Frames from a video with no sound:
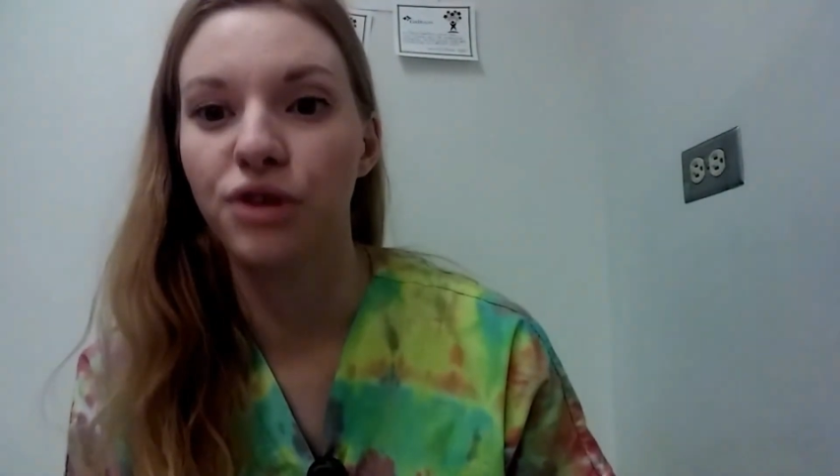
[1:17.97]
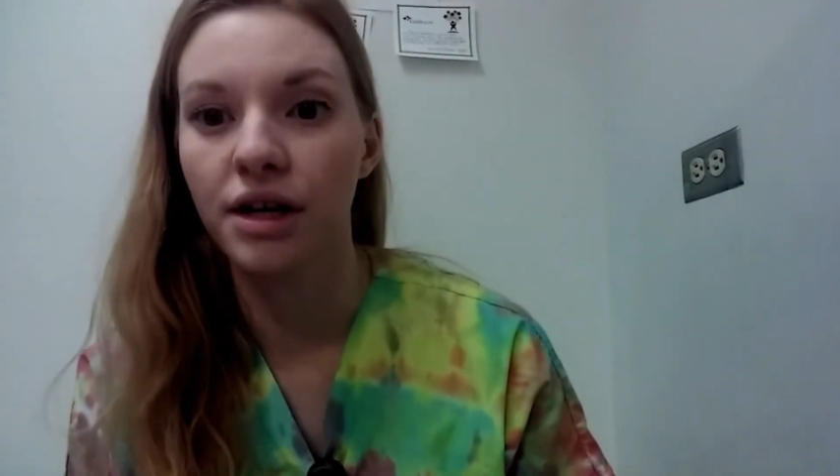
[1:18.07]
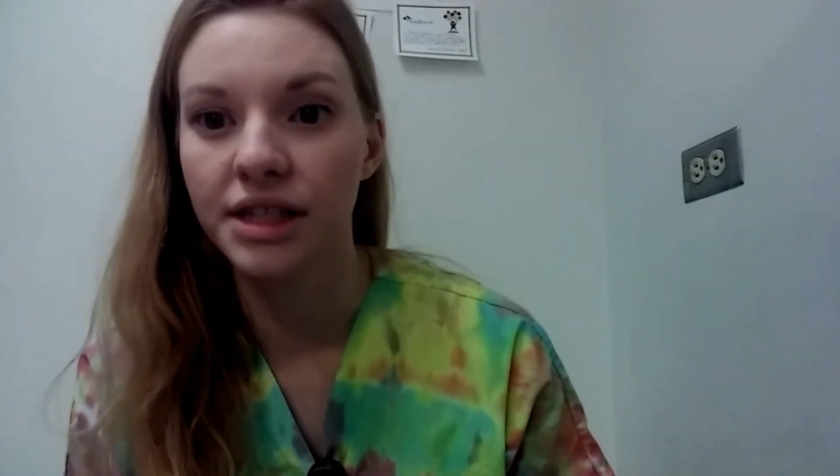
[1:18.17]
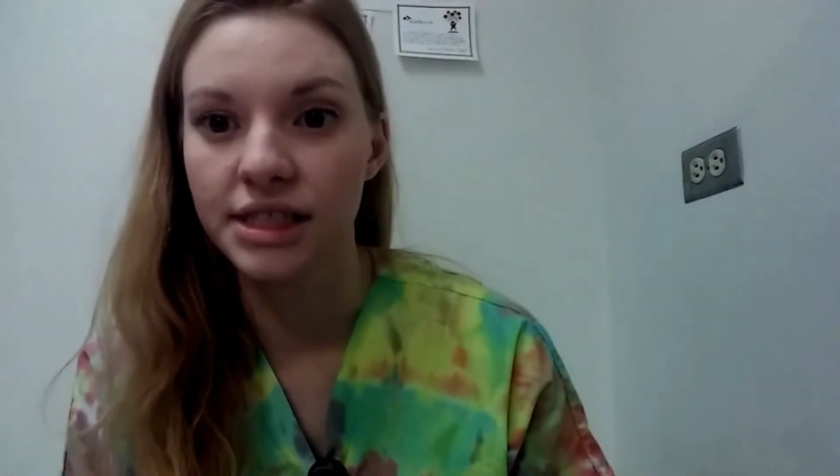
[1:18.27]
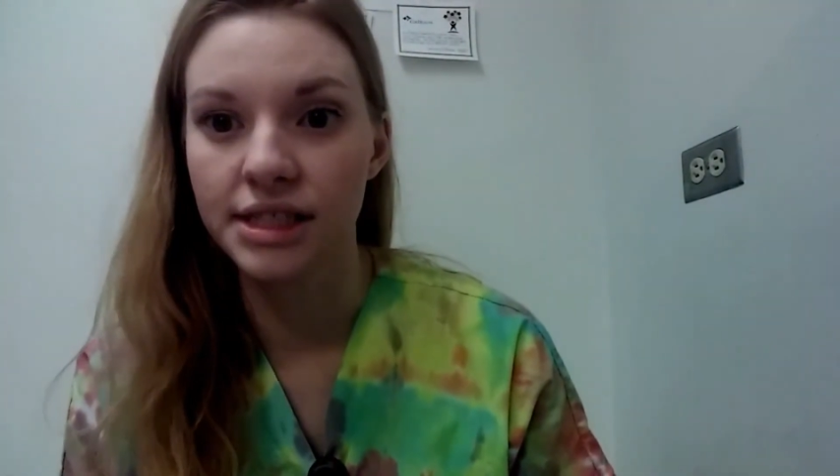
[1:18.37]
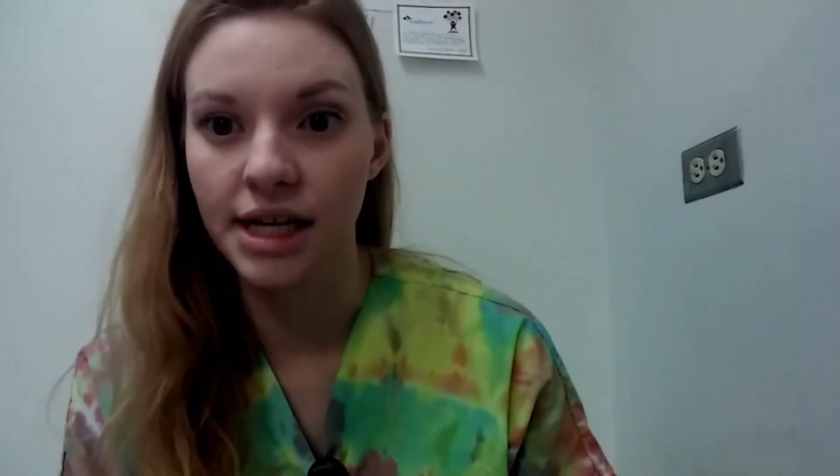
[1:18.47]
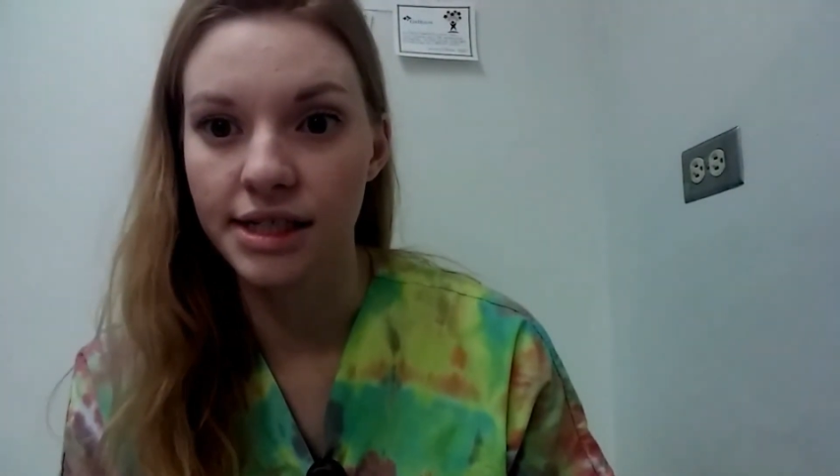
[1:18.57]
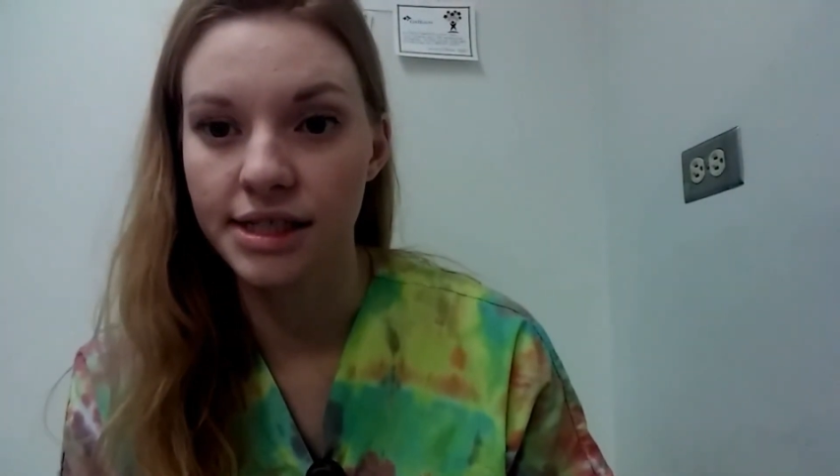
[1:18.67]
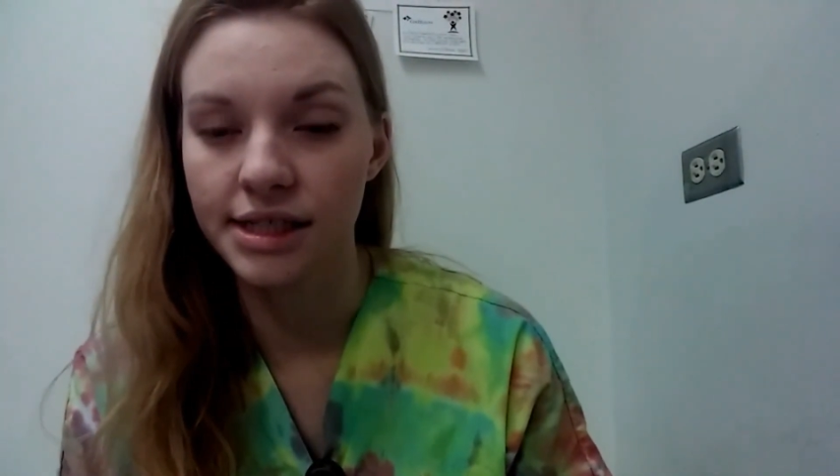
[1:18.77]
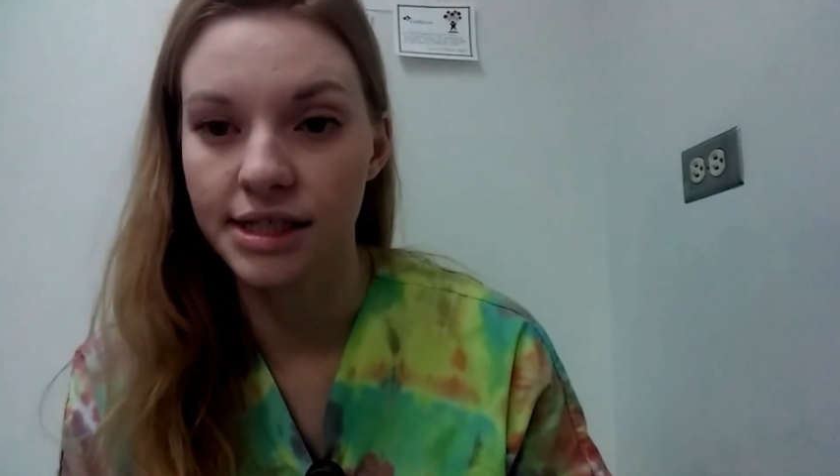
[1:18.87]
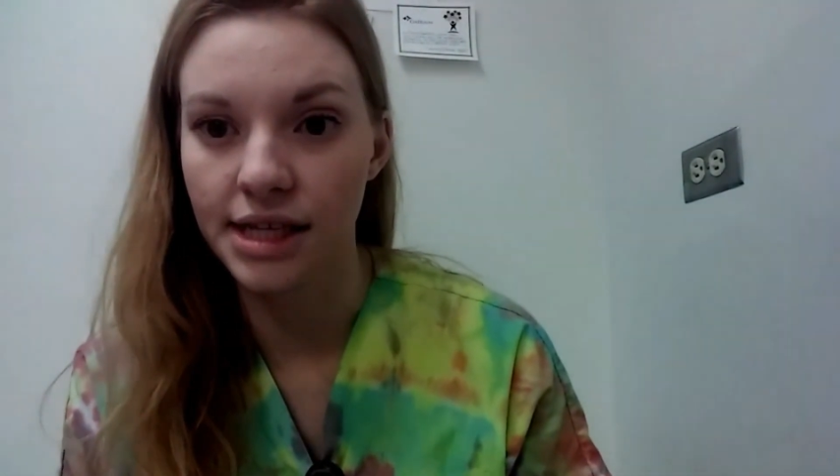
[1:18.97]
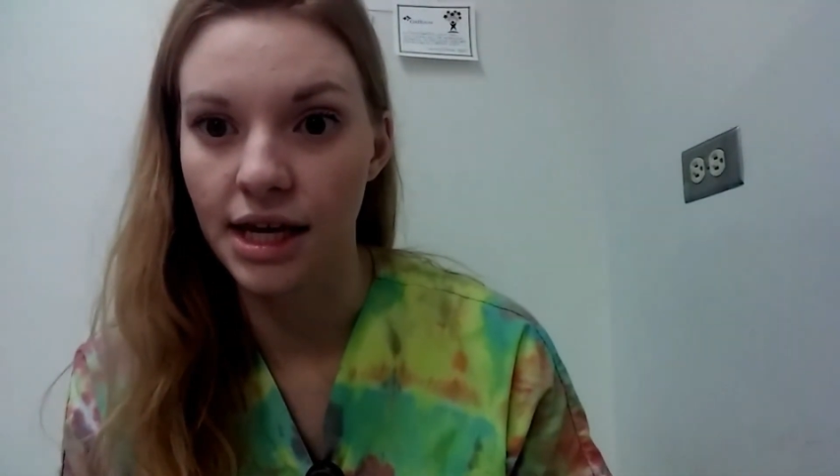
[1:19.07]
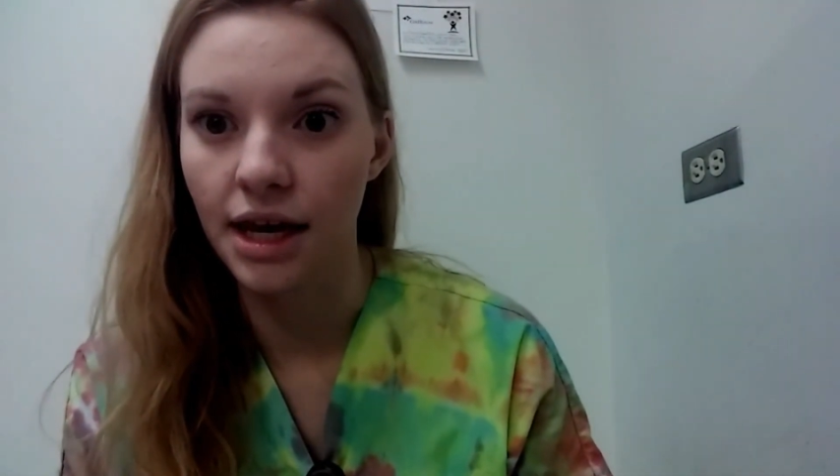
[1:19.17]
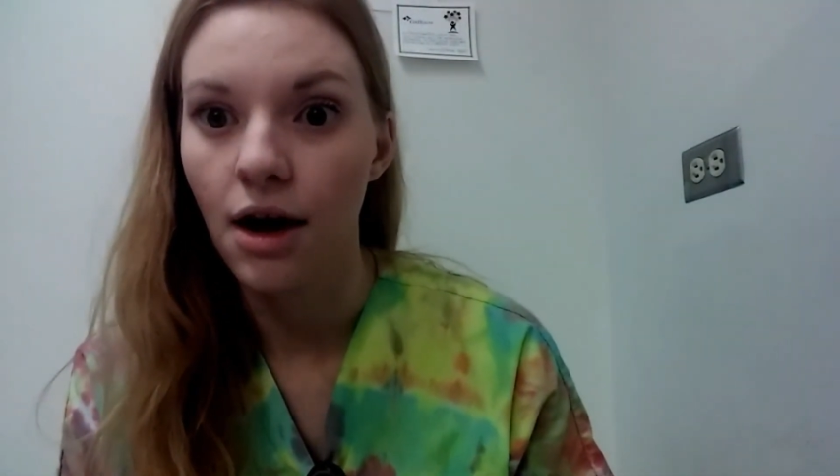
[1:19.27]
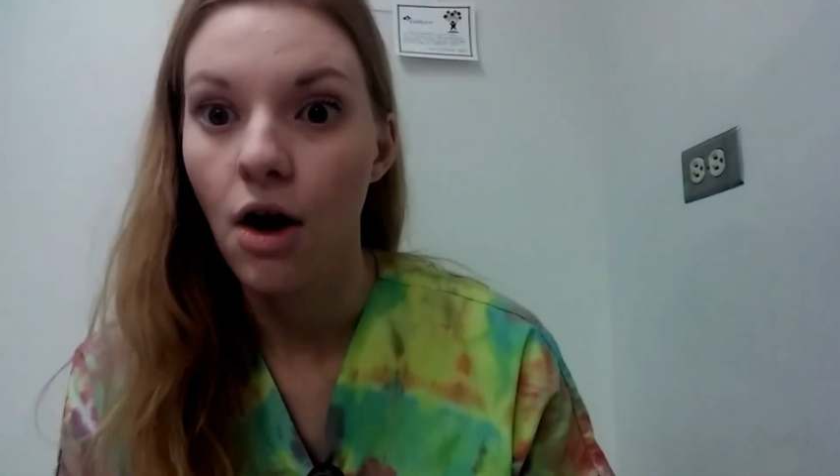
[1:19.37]
run these tests to
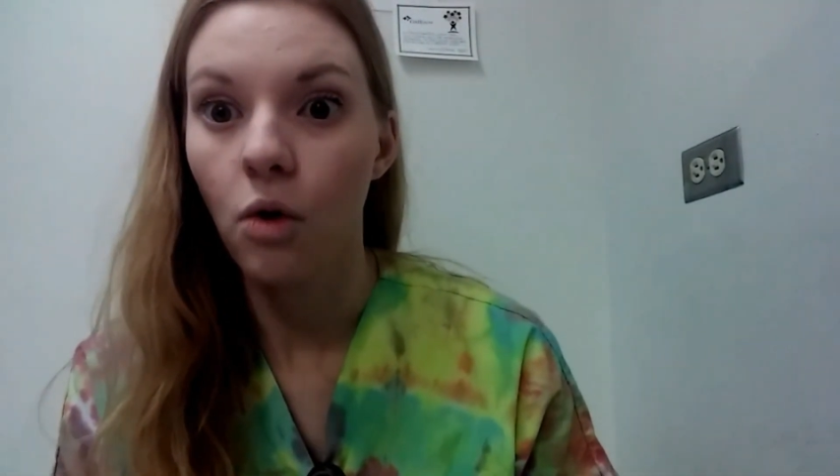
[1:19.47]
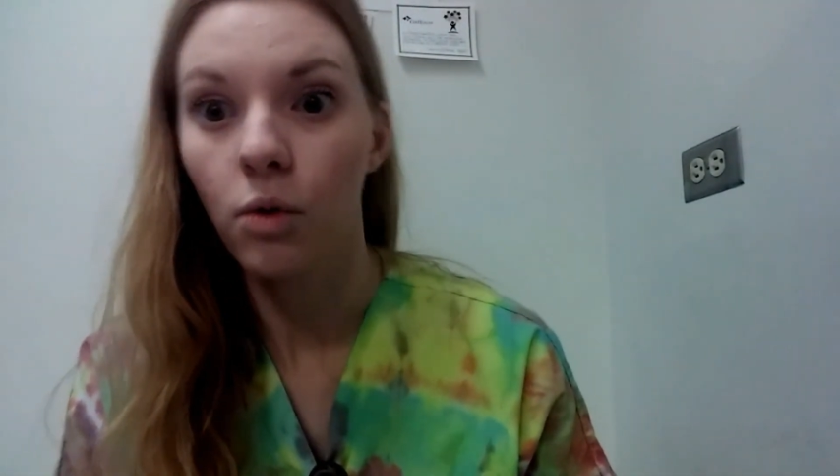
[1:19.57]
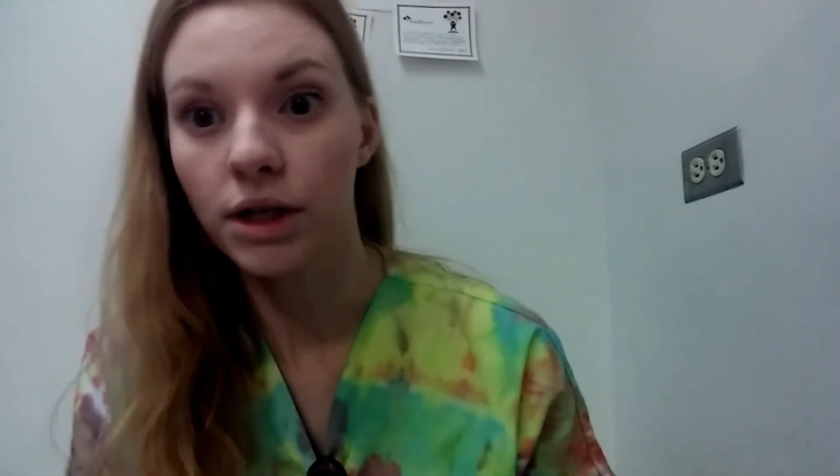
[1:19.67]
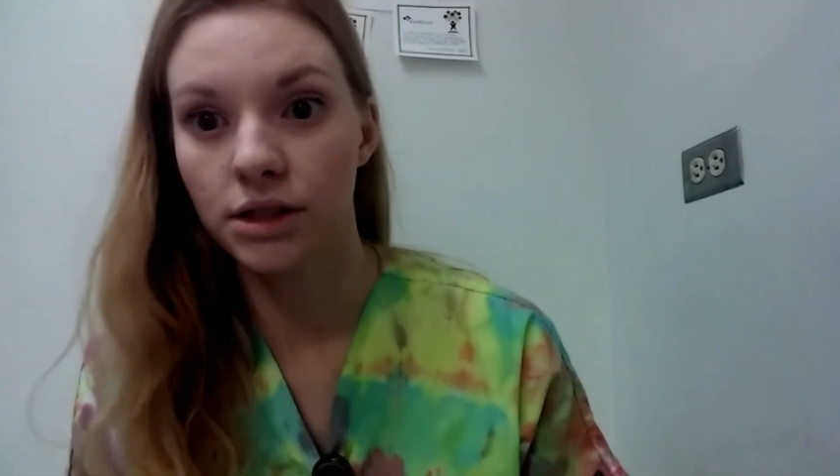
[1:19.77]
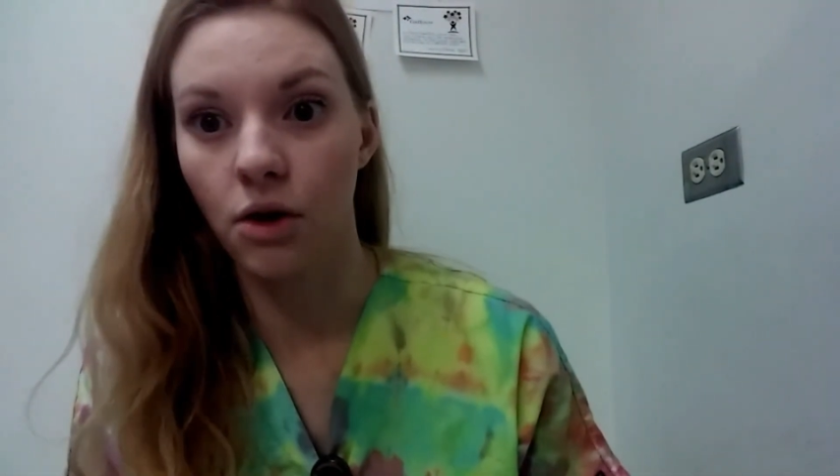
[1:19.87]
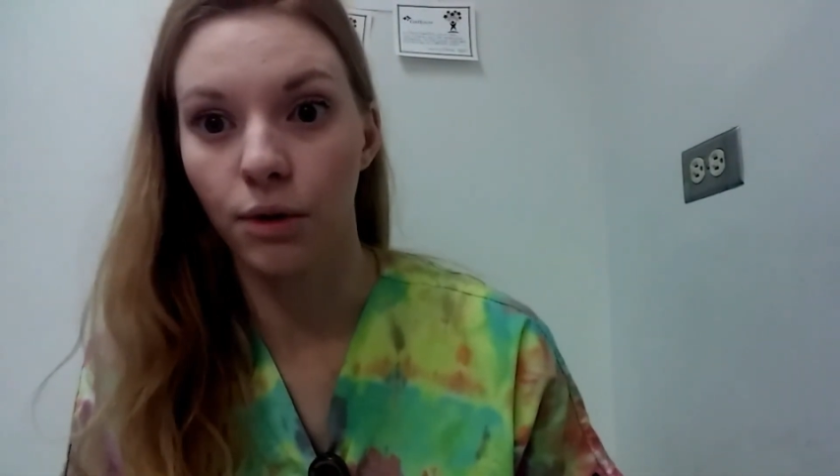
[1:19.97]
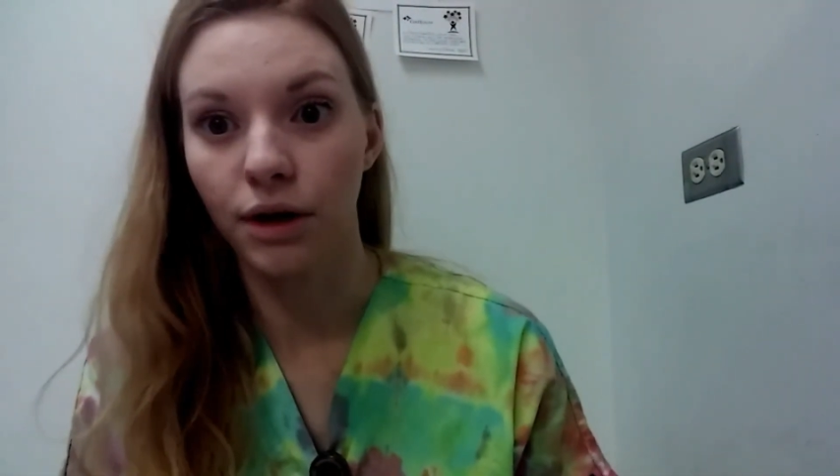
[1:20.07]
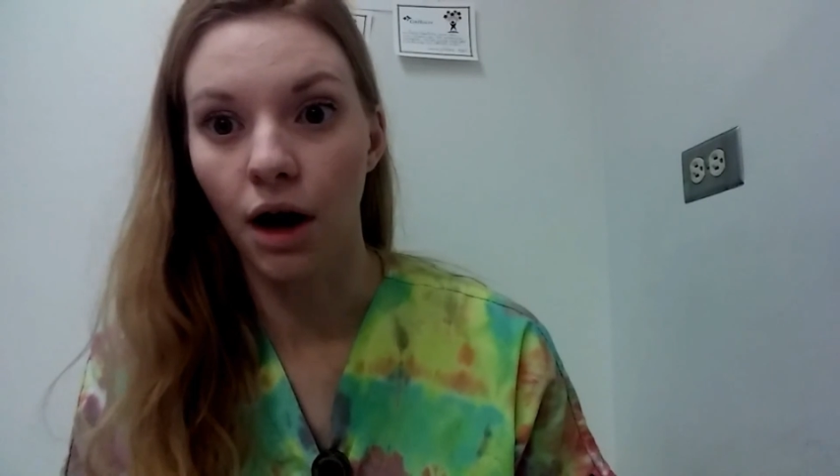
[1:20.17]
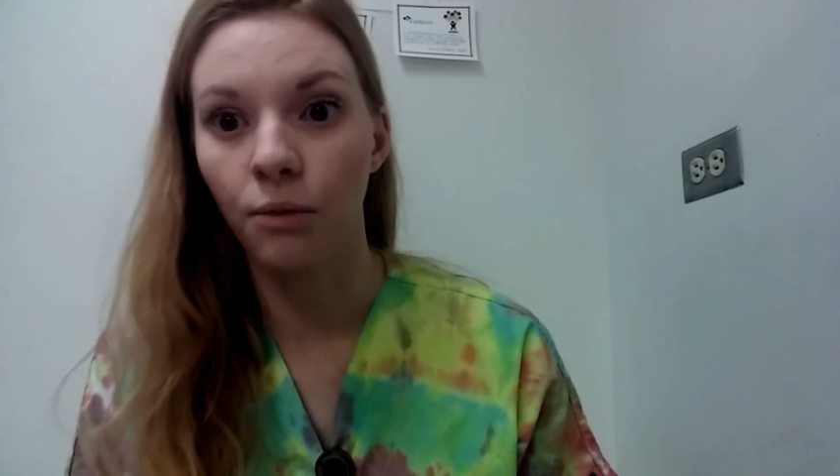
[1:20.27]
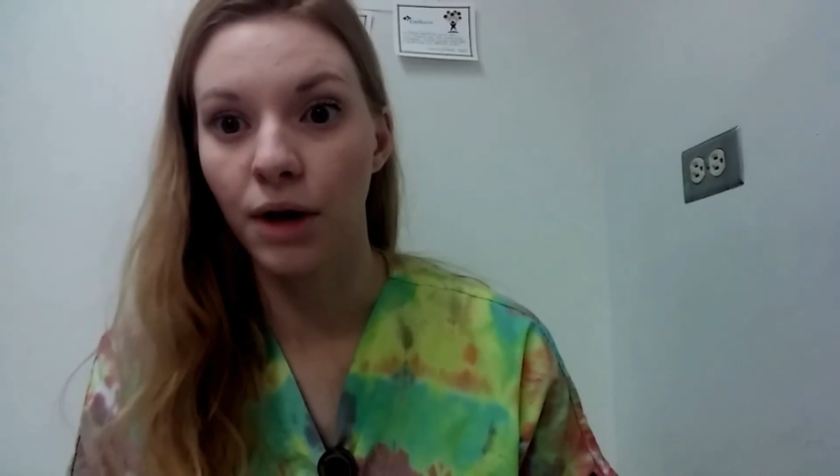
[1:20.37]
see what's going on,